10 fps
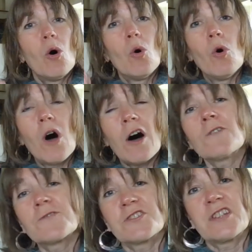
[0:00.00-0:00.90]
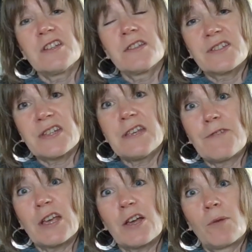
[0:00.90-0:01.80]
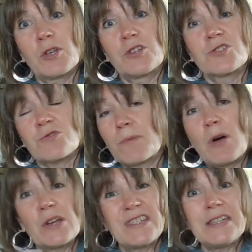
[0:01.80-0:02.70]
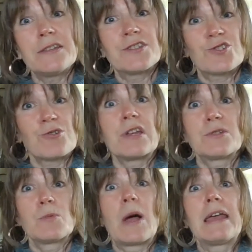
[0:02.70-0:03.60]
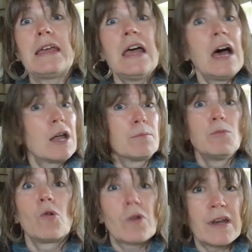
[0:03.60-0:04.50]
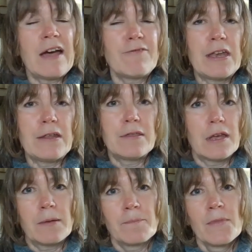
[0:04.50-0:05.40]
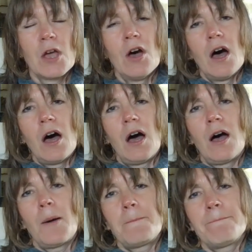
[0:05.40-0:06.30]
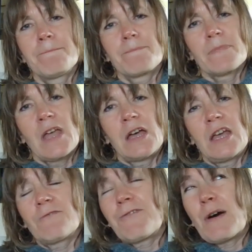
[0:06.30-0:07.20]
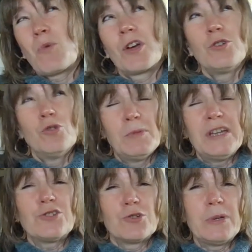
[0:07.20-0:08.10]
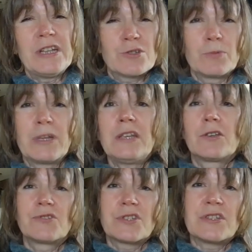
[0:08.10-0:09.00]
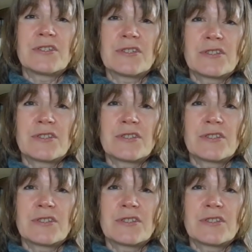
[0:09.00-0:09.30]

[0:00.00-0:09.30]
Or after dinner this evening, I'm going to scrub my teeth straight away and I'm not going to have anything. In fact, what I normally do week to week, because this